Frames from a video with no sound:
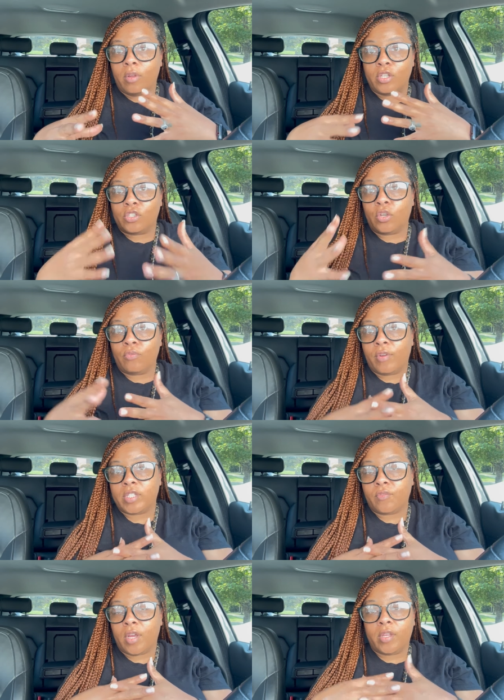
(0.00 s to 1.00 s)
a certain
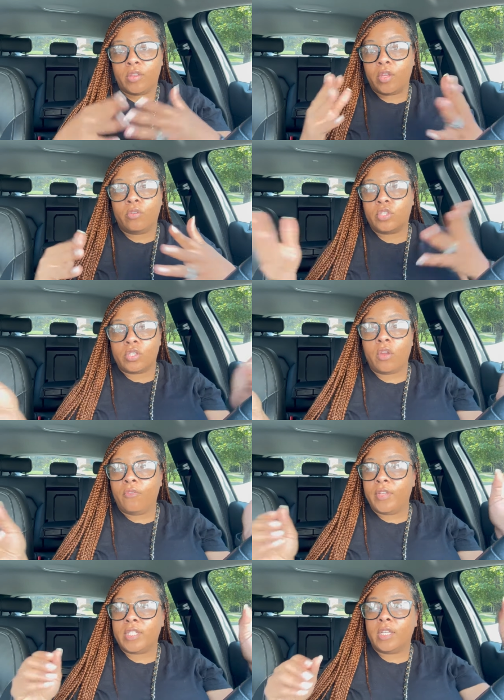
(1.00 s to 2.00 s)
restaurant, they'll just go
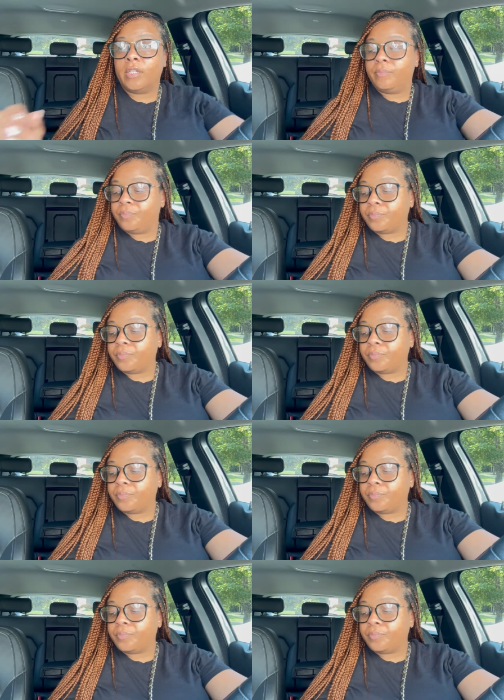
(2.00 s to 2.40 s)
visit it.